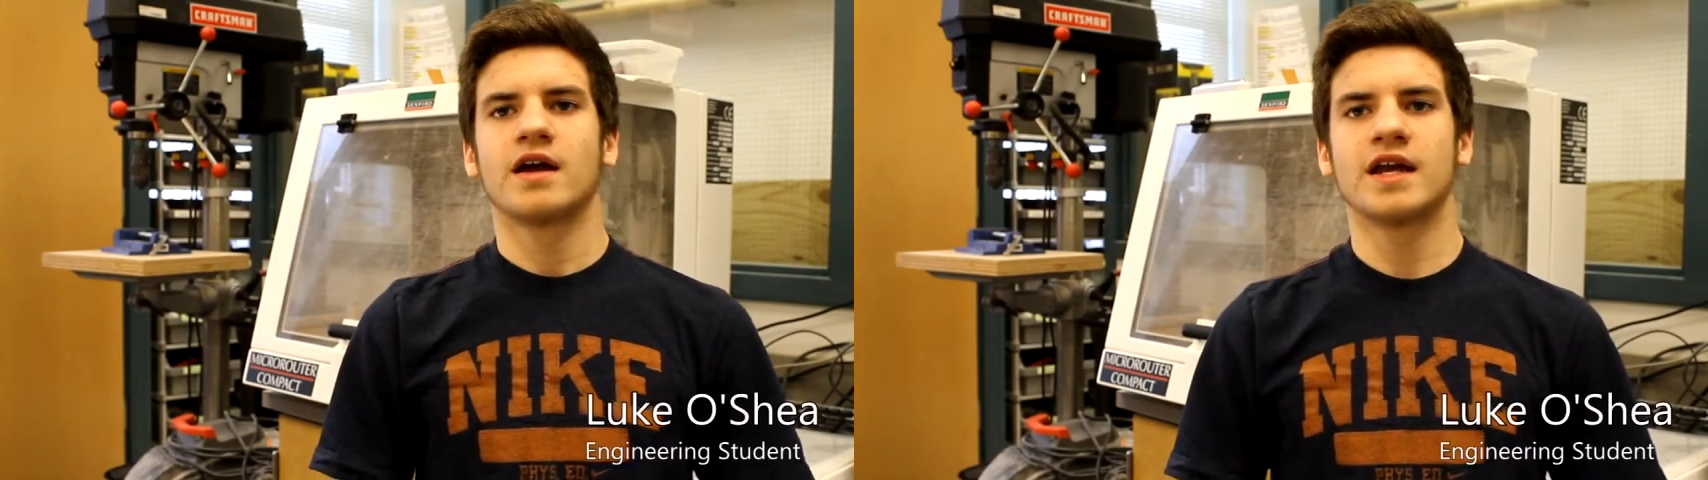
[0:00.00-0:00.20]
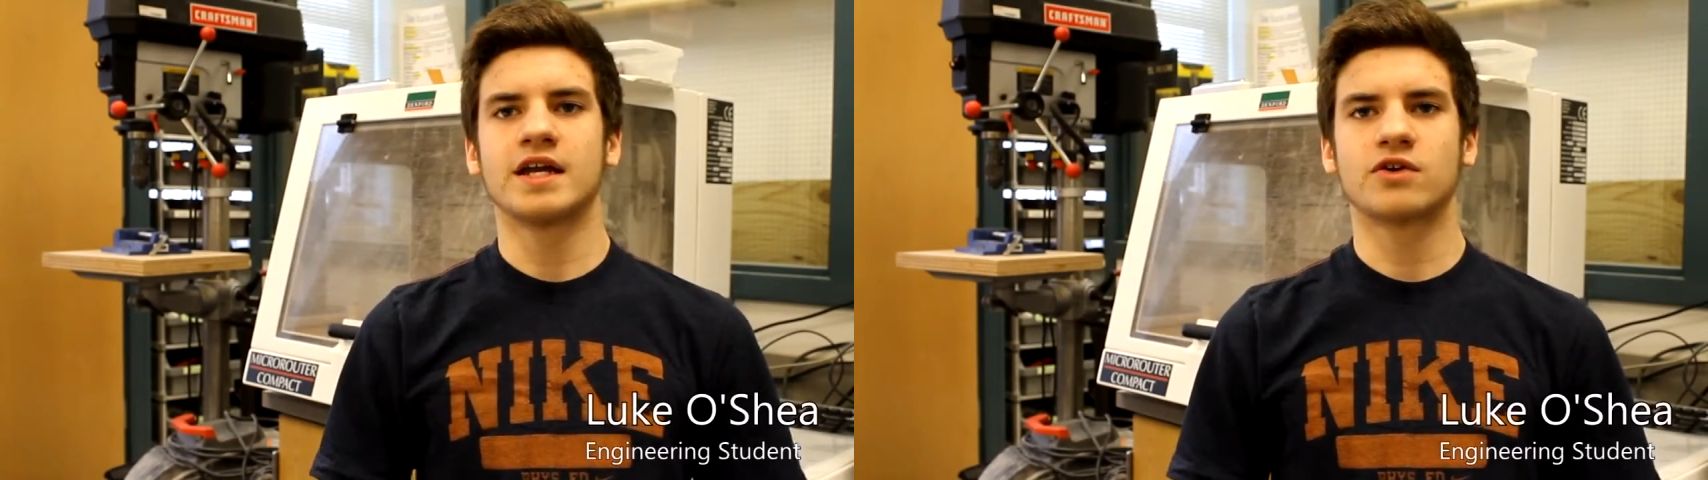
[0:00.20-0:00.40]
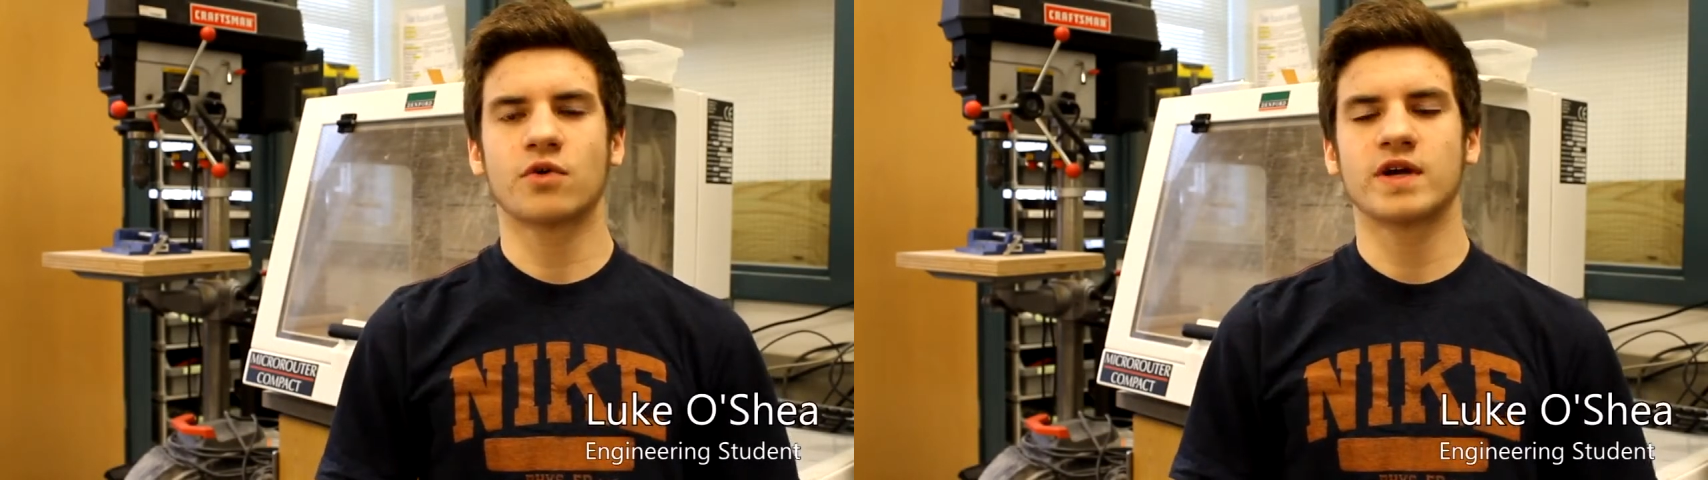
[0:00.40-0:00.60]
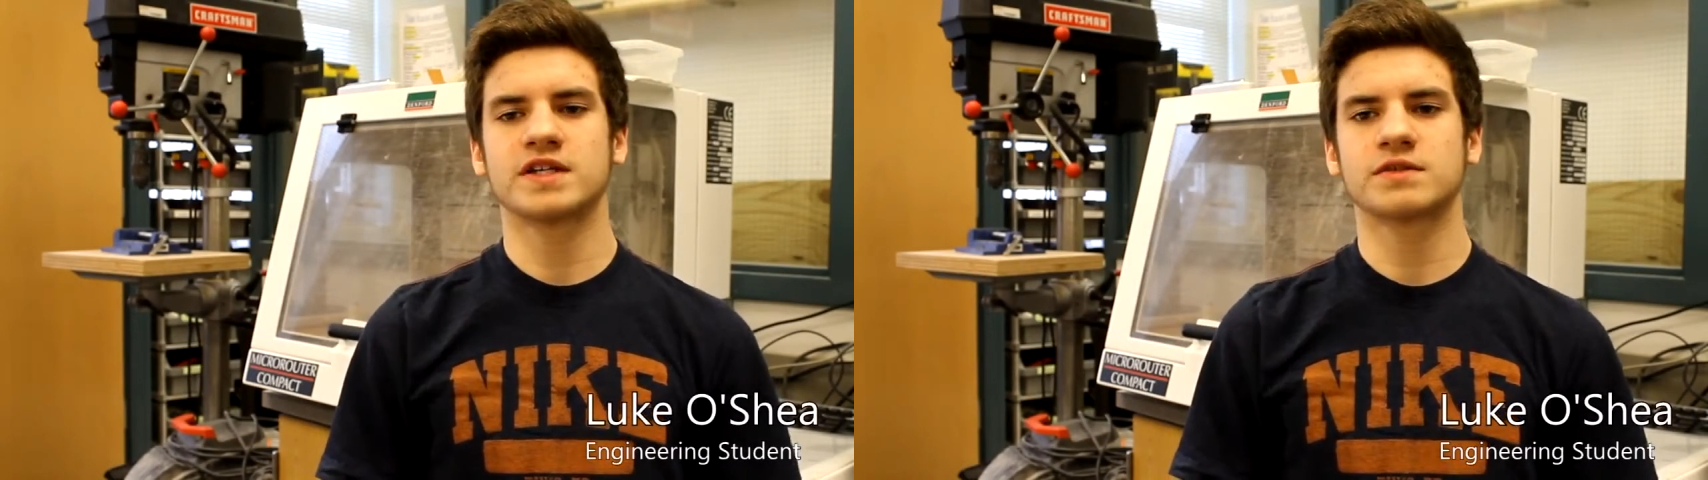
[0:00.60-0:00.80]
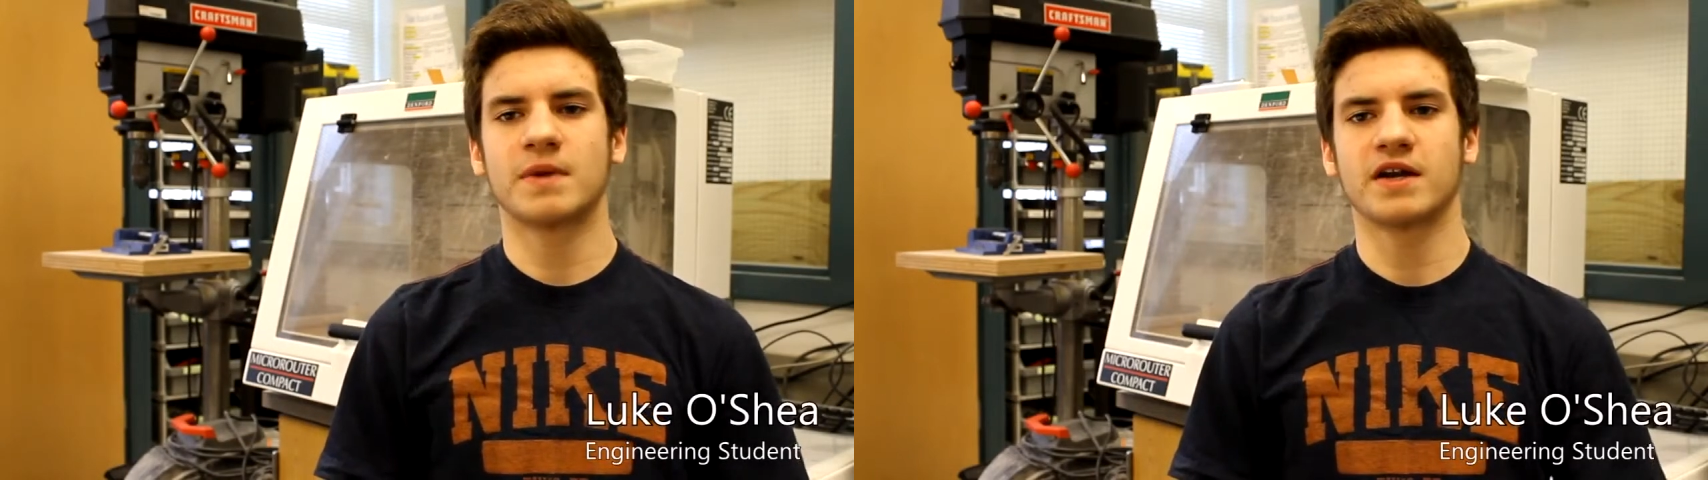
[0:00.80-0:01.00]

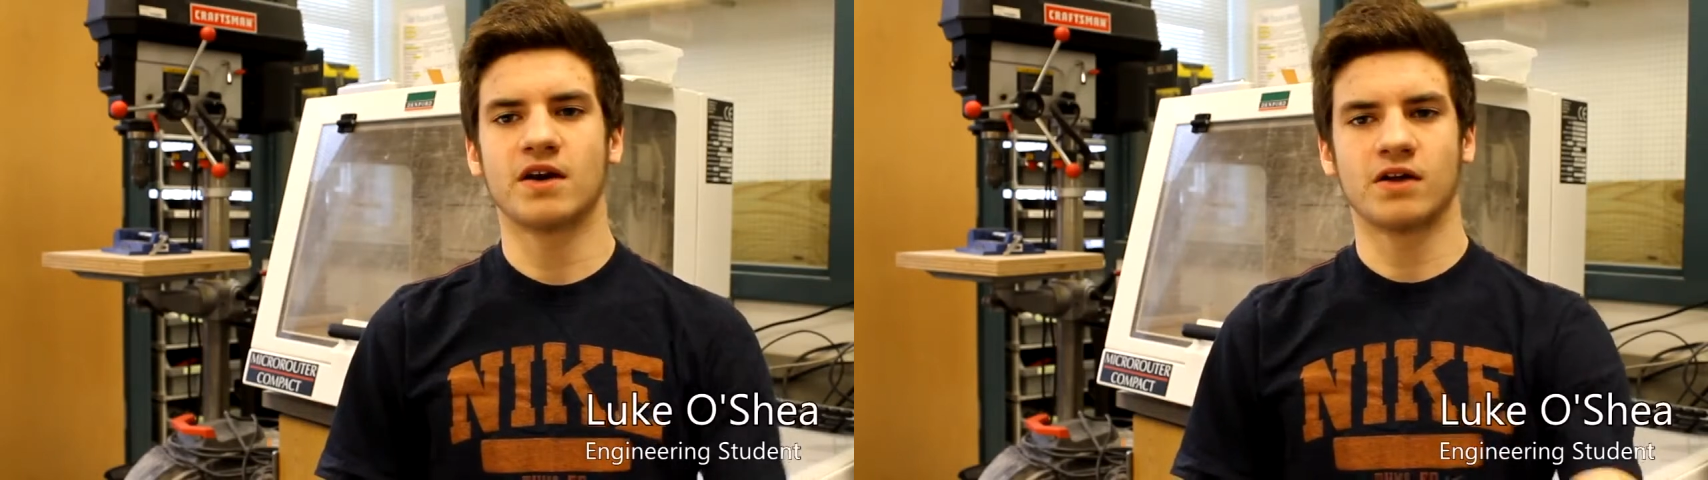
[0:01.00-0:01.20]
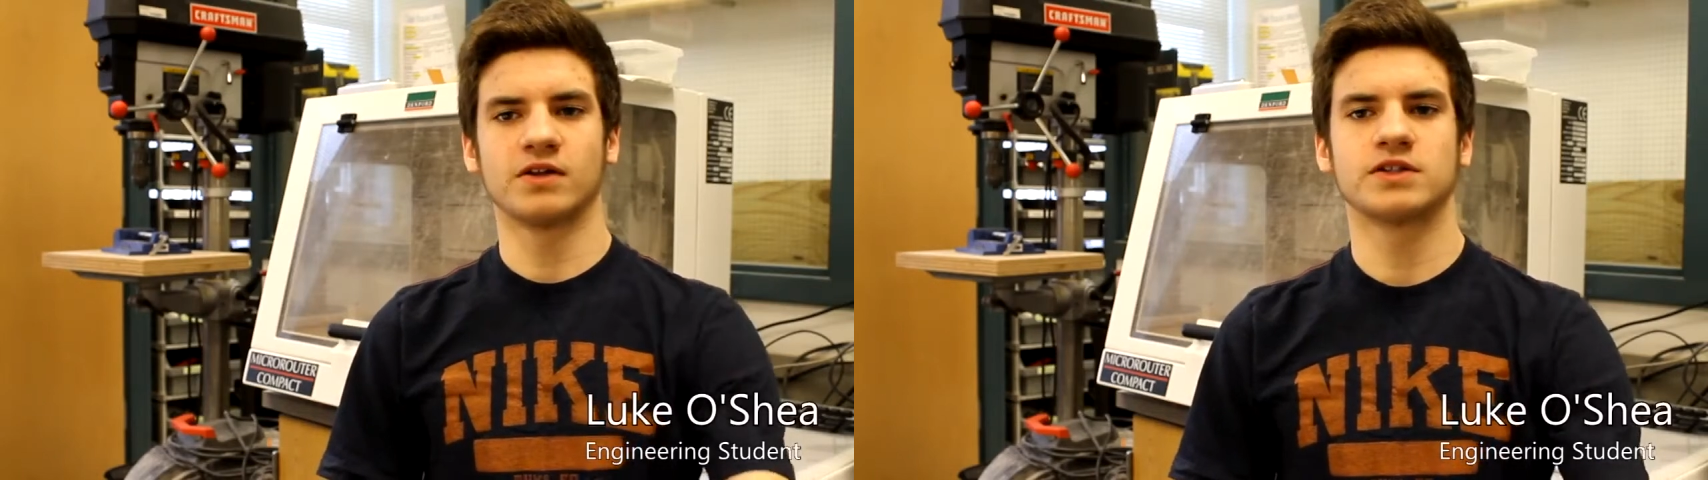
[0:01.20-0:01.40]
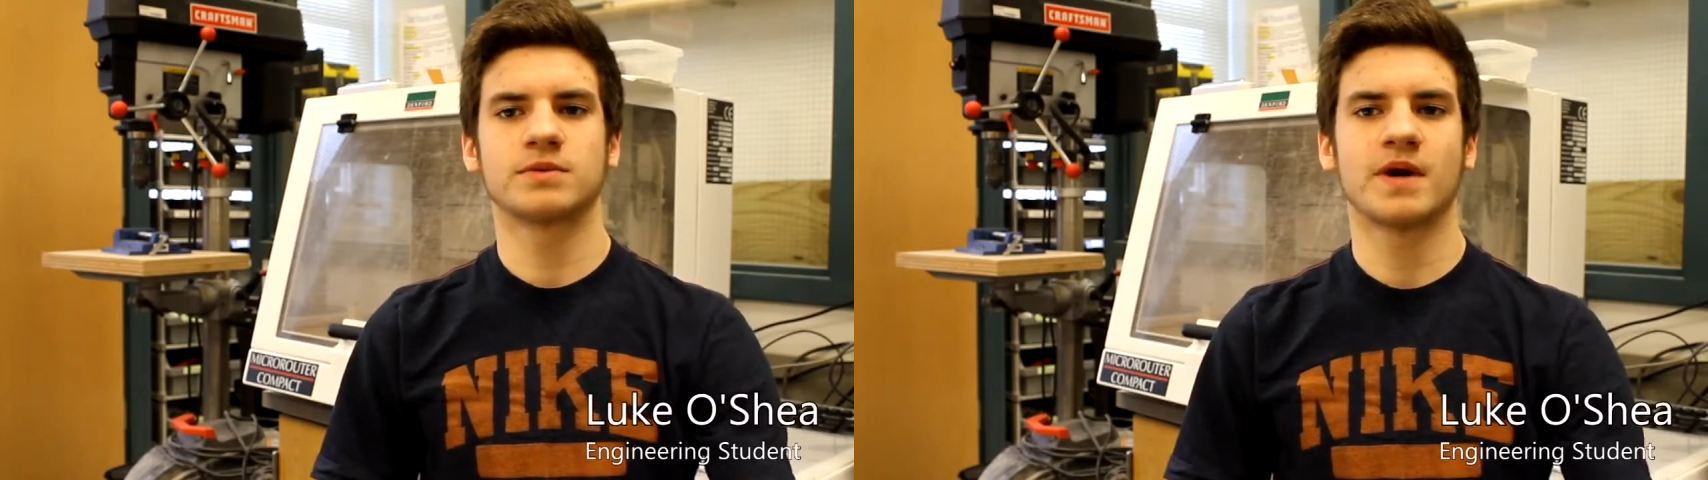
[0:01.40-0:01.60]
increase my knowledge